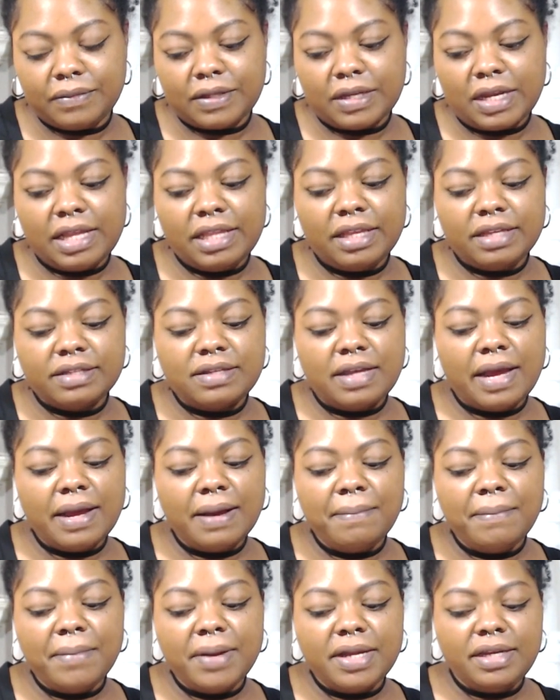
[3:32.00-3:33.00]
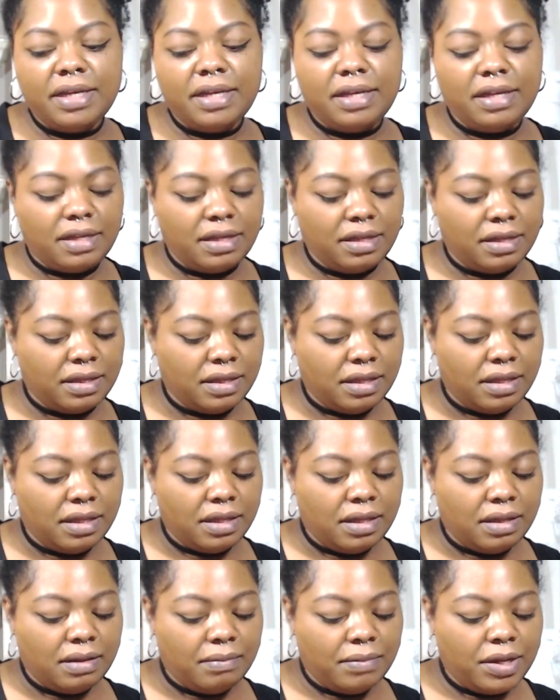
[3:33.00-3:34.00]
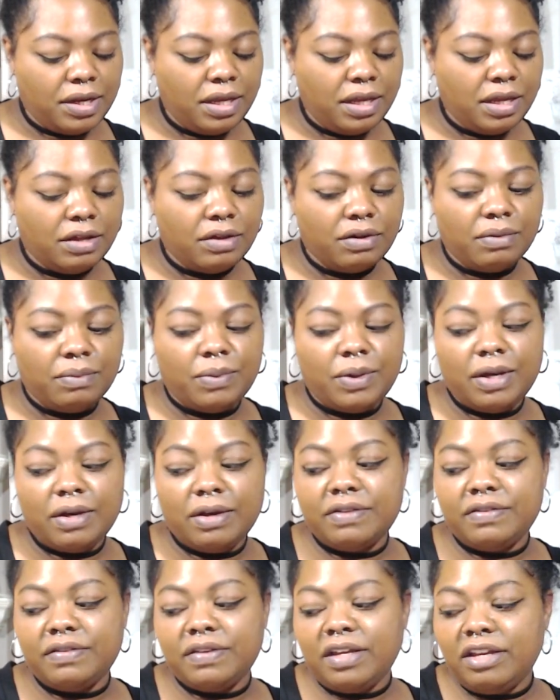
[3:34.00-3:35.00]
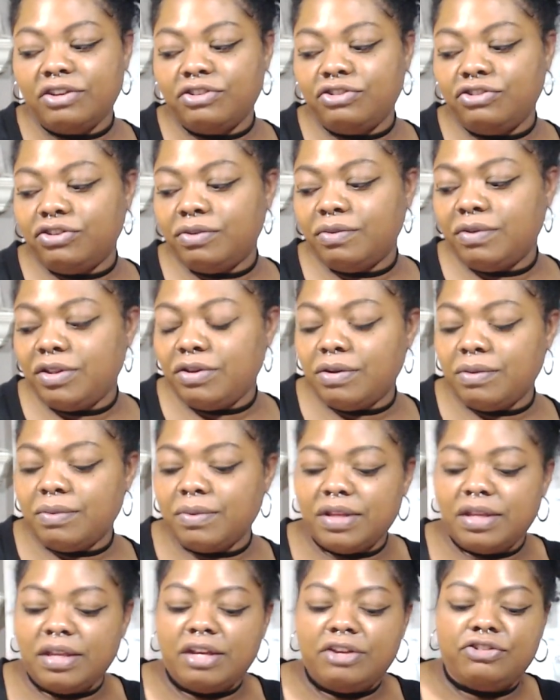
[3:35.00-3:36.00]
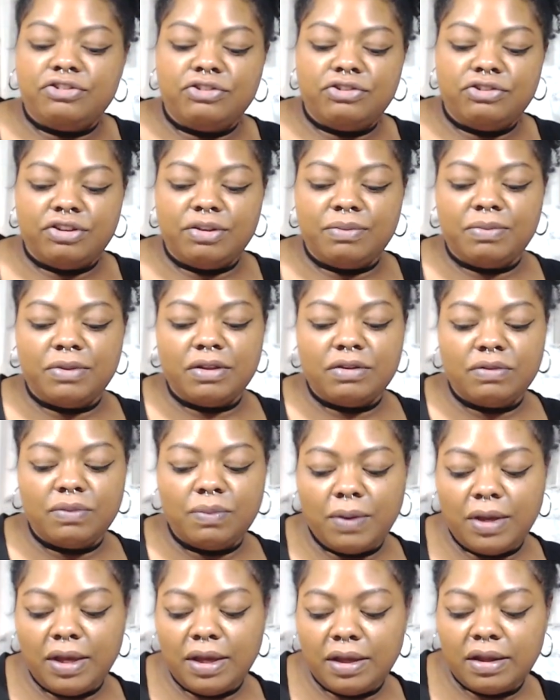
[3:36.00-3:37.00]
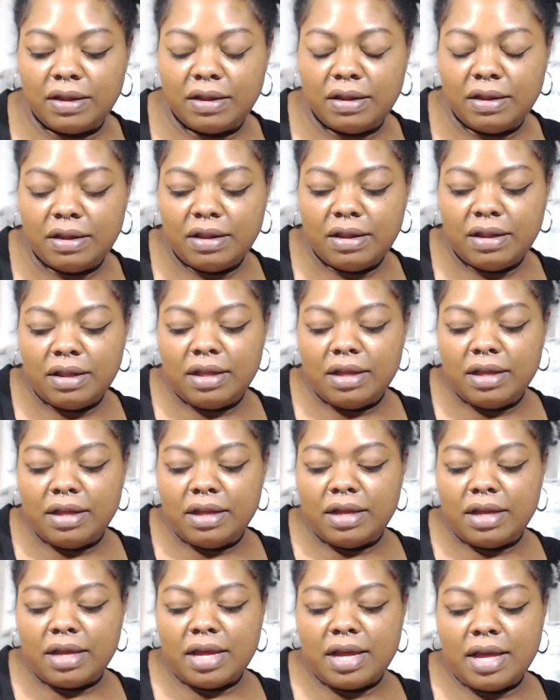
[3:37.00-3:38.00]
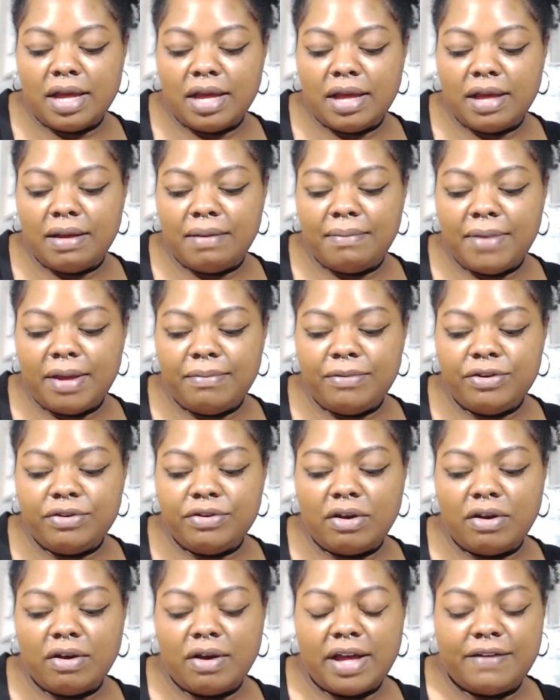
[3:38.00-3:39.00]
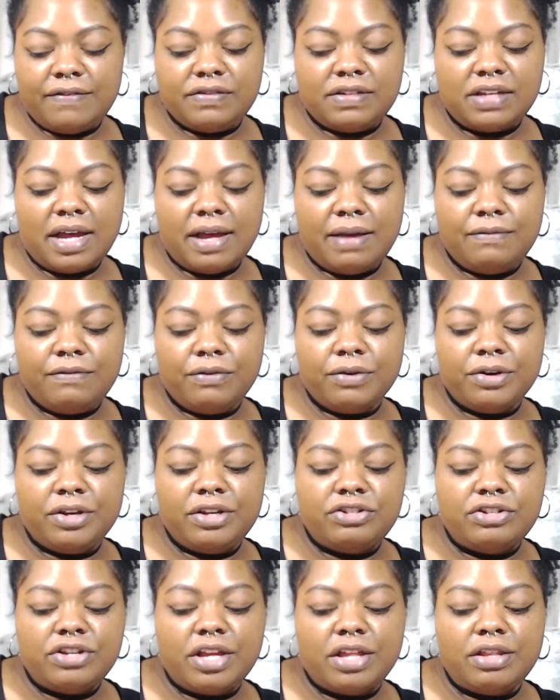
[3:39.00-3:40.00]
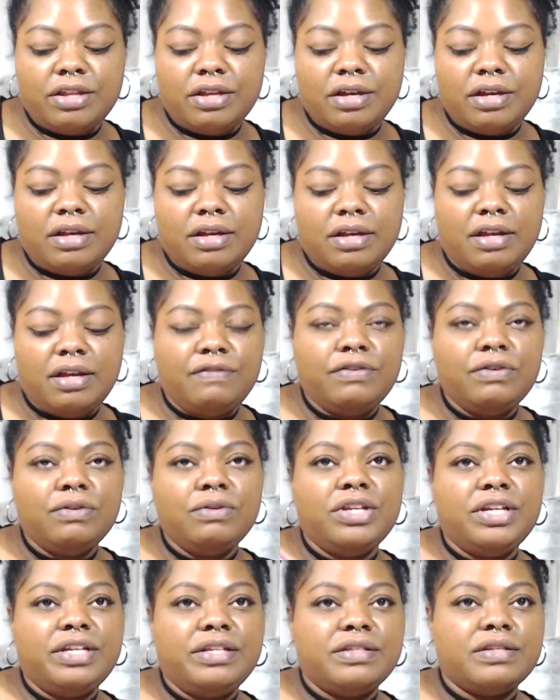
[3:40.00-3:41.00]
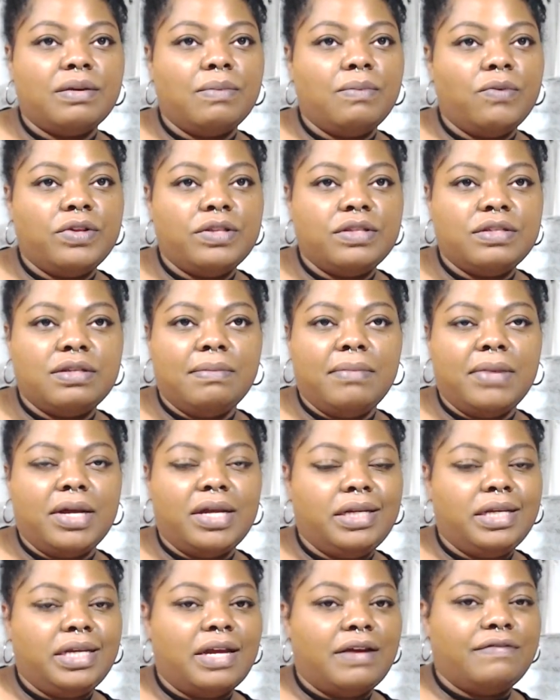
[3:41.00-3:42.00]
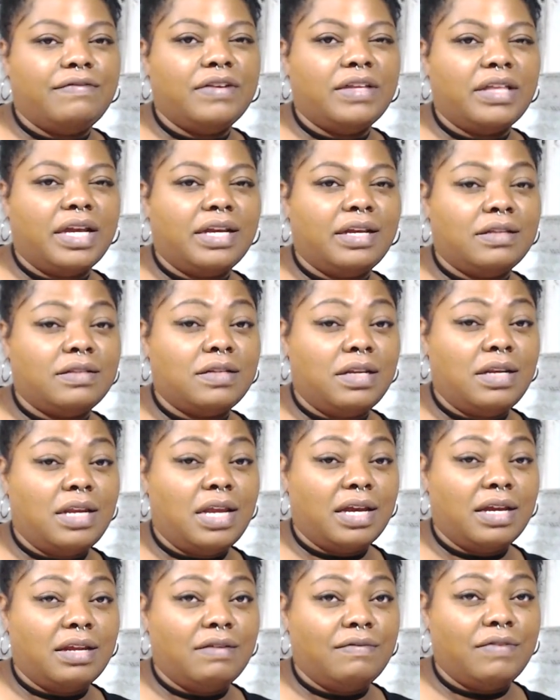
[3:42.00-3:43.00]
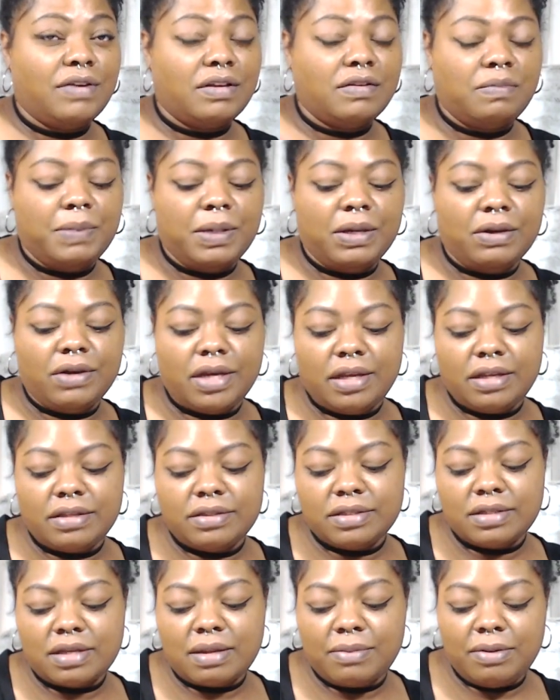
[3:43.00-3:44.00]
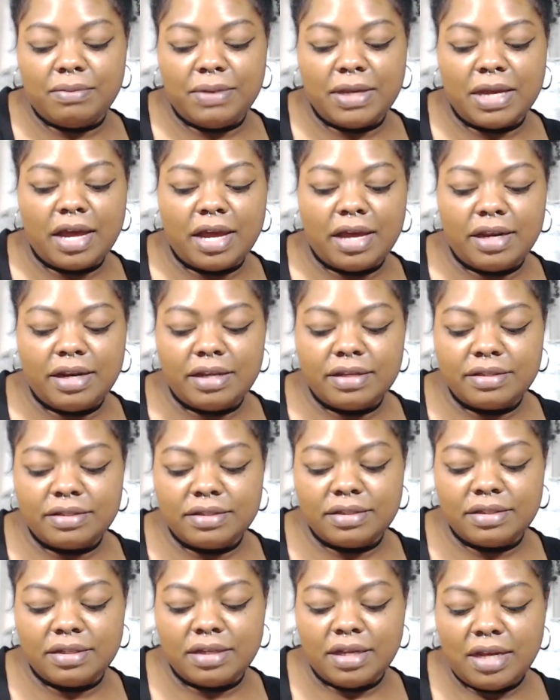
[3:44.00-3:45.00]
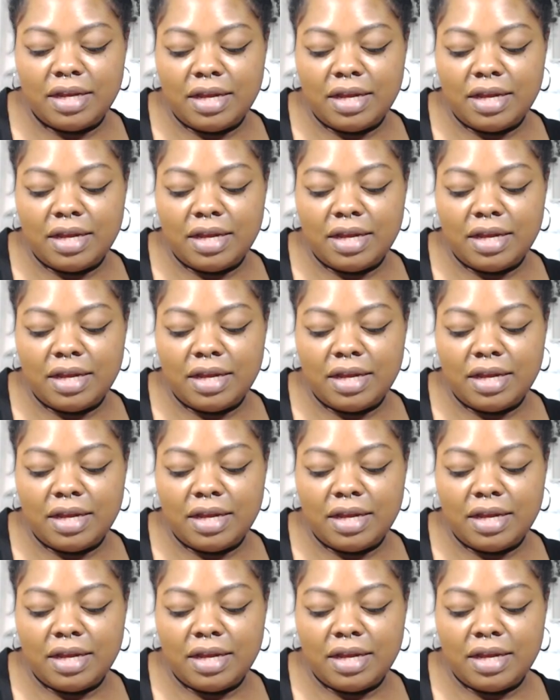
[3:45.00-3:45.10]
It looks like money, money and career is an issue in your relationship this week. Uh, maybe you don't have time for each other. If you lent someone some money, I feel like it's a negative experience. I'm gonna be honest.